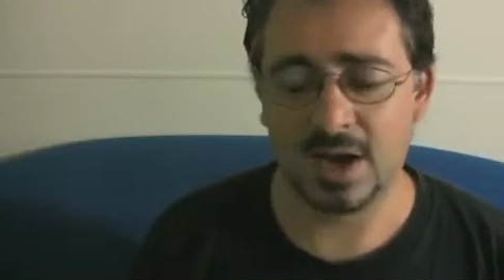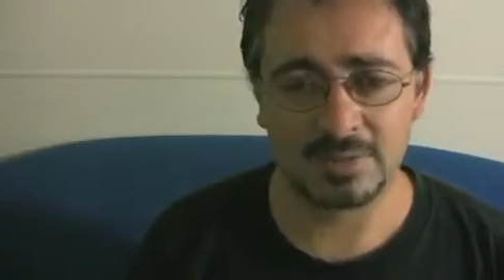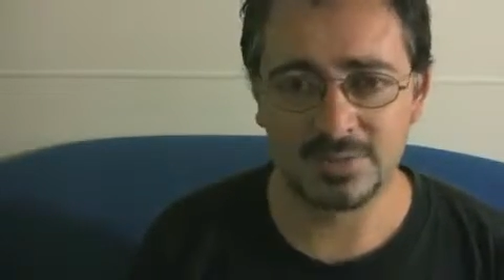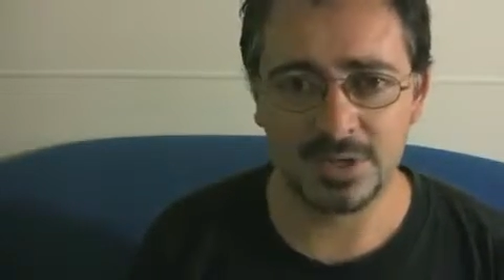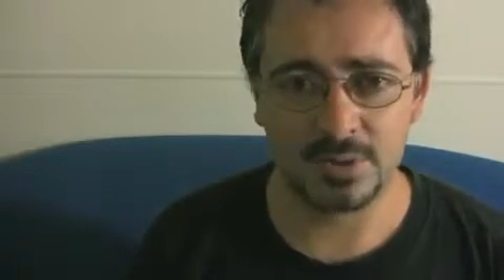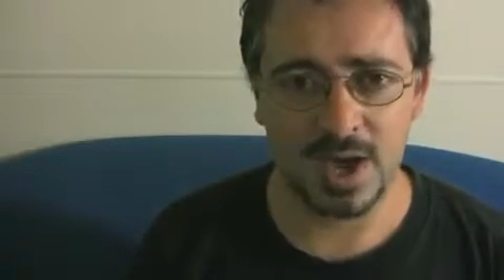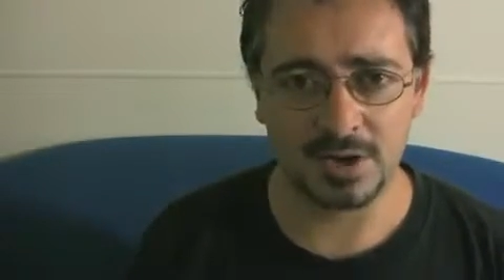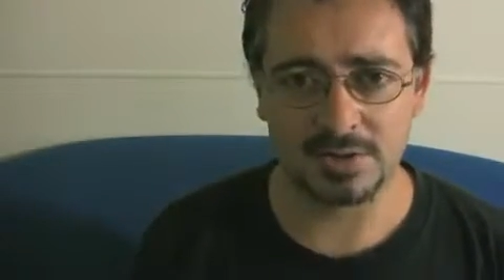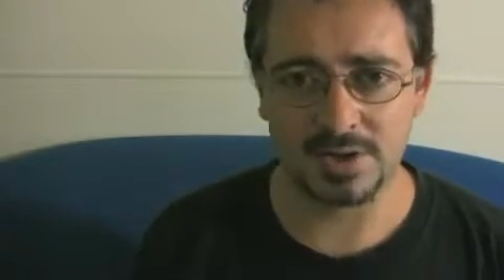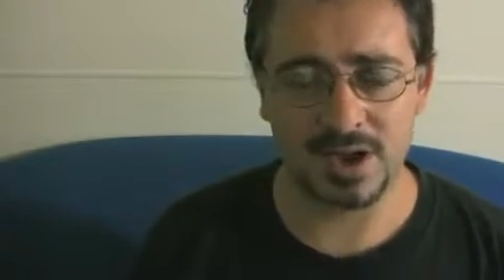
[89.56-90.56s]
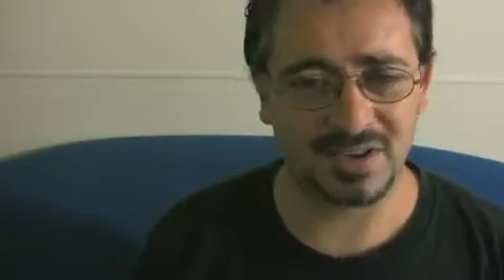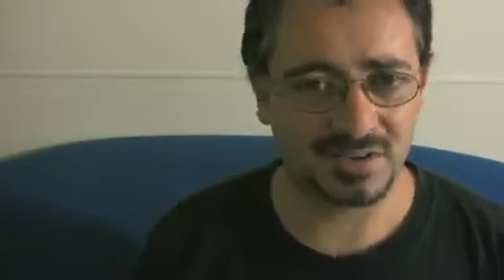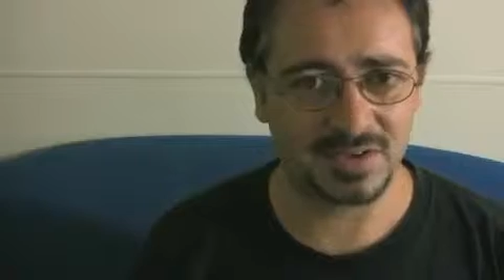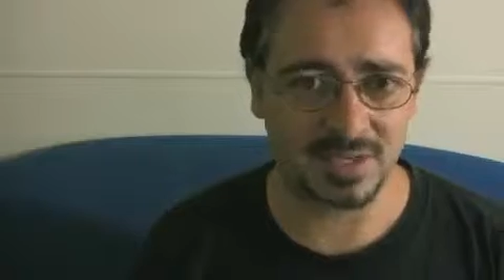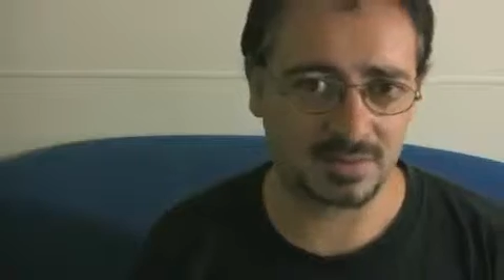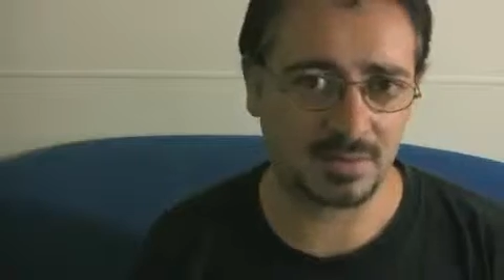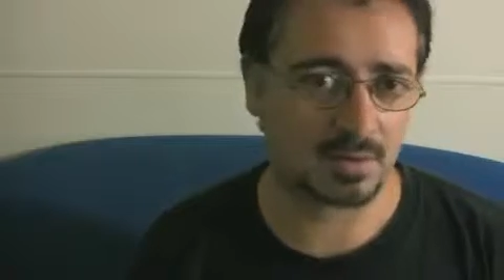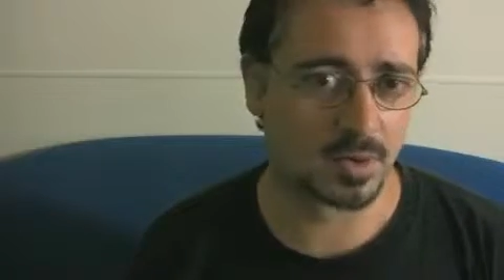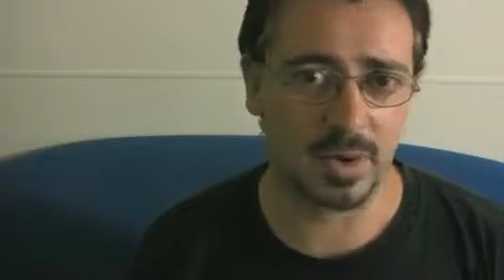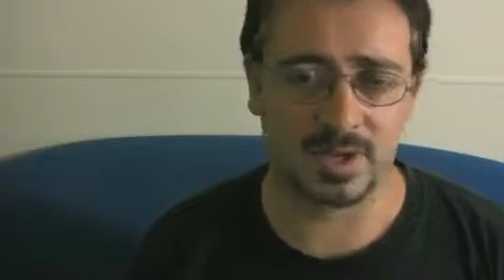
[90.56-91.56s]
I'm so hungry I could eat
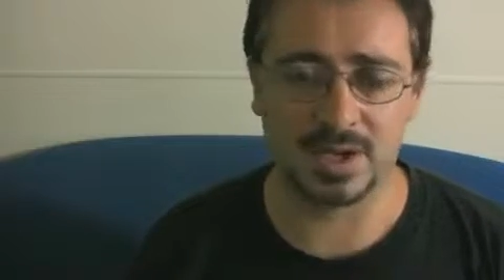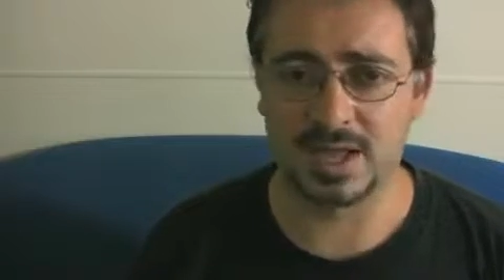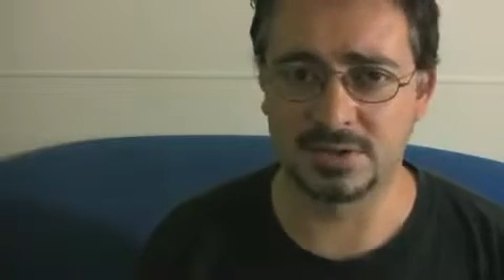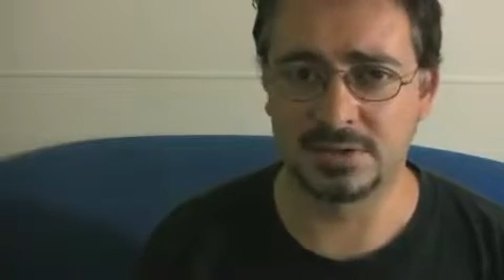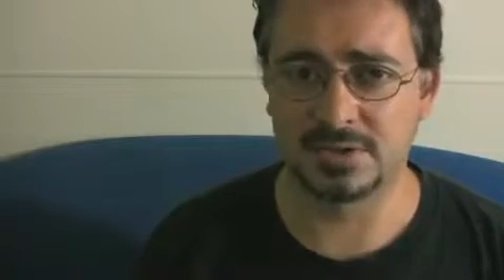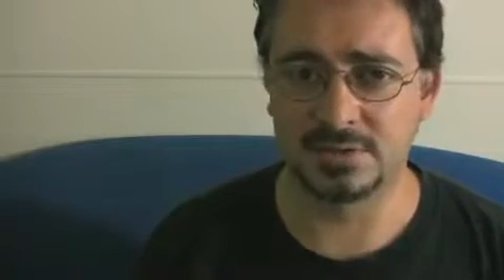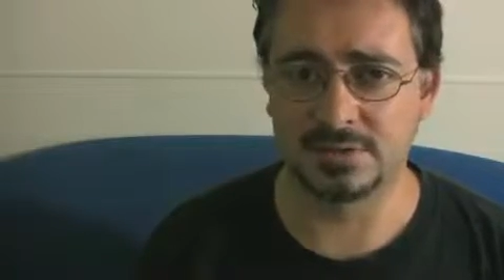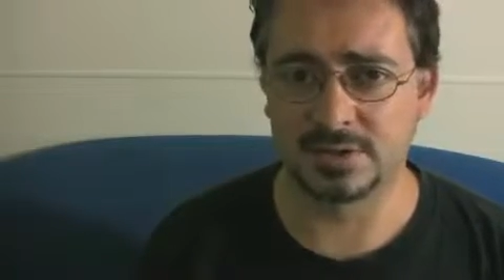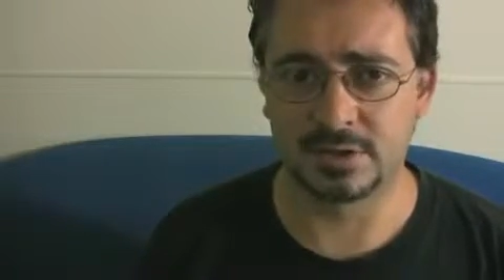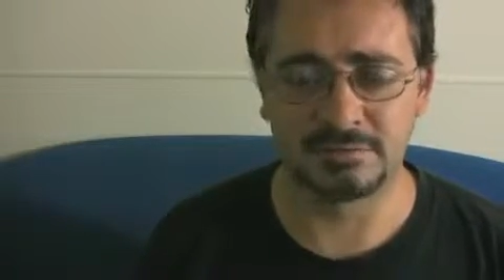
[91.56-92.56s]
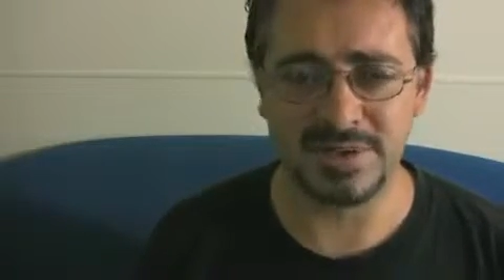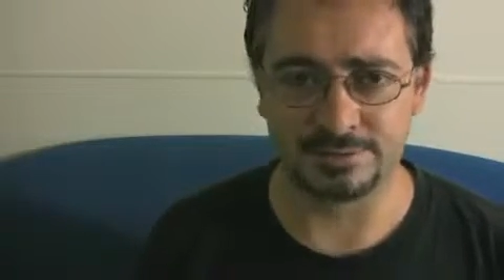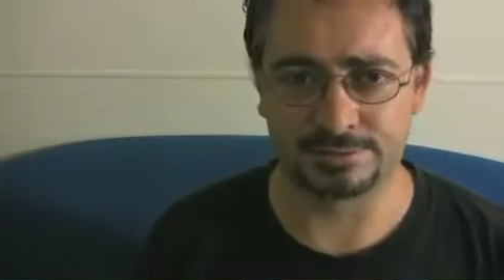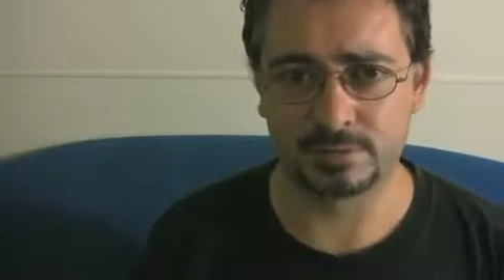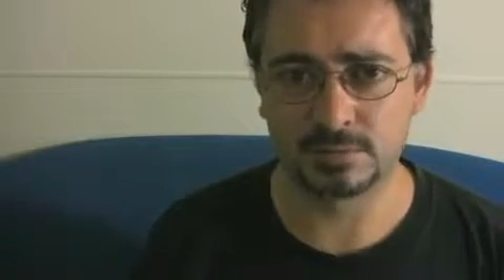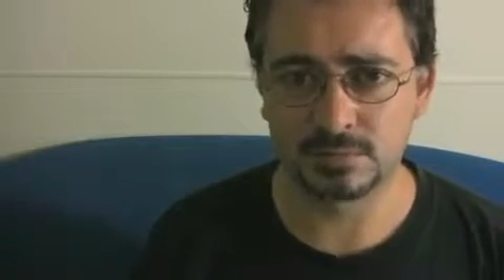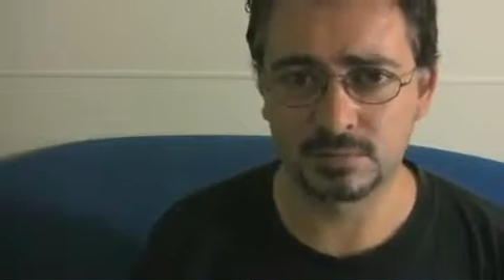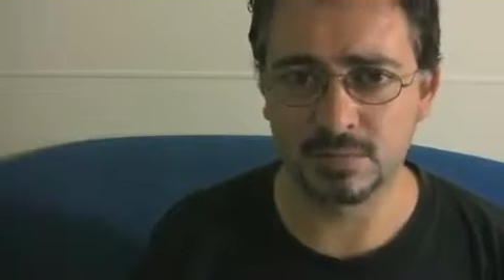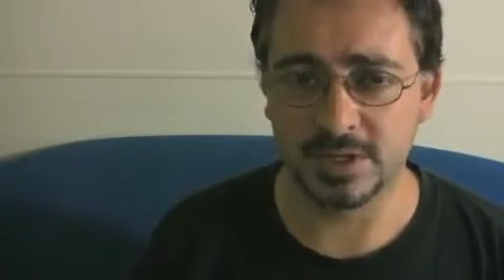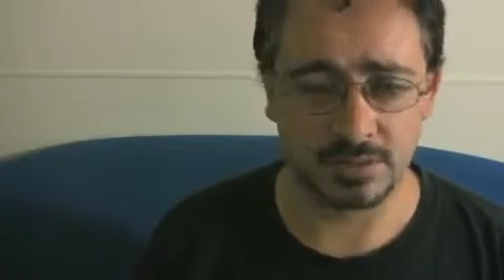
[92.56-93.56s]
quite a large serving of beef,
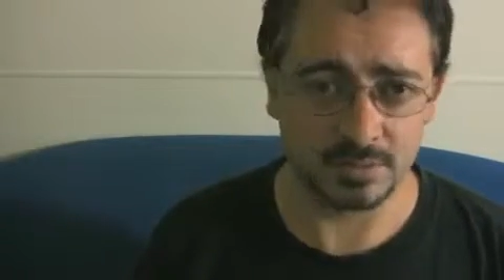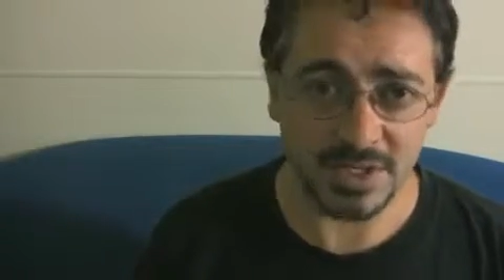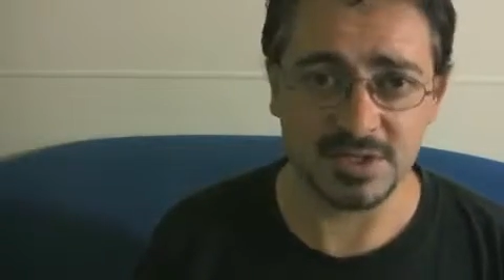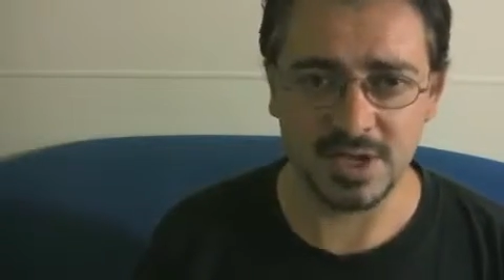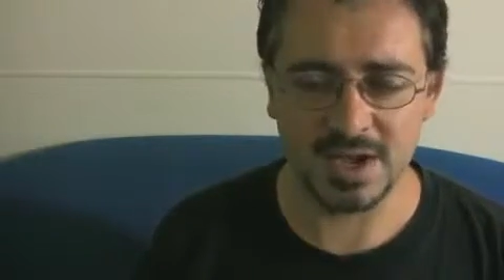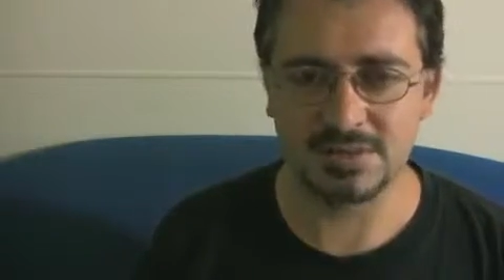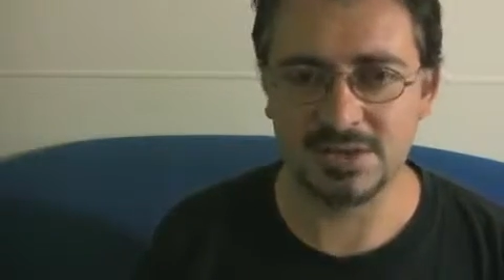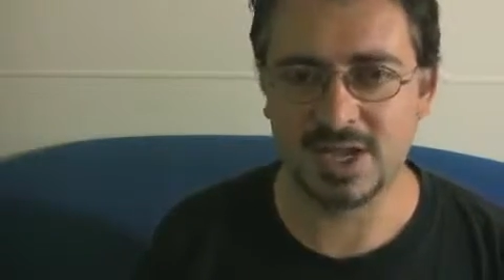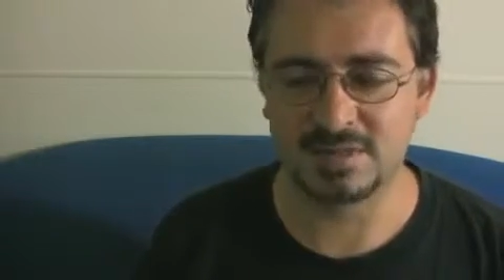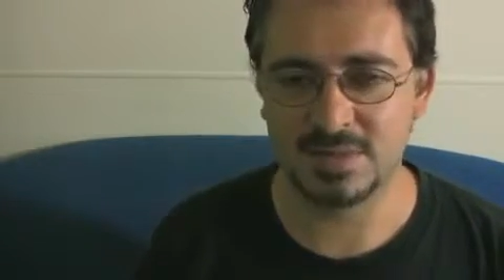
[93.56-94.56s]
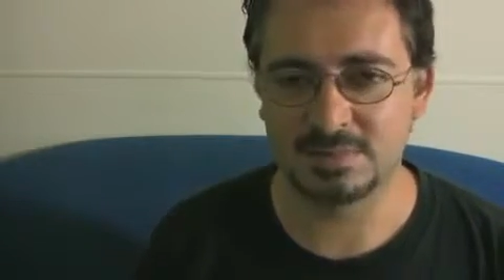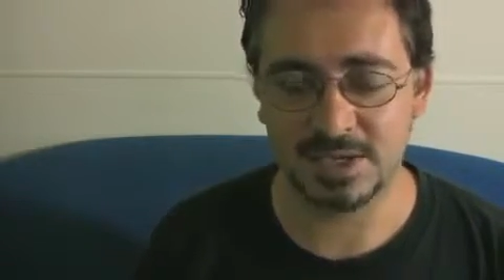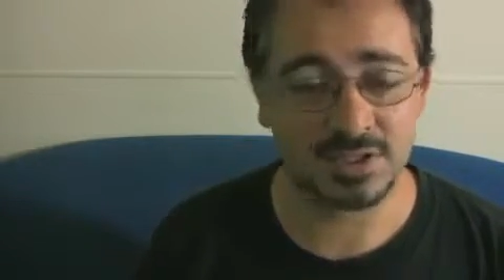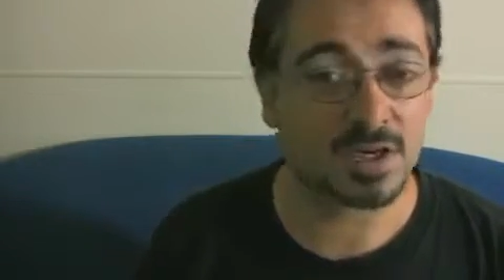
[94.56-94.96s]
it doesn't have the same impact.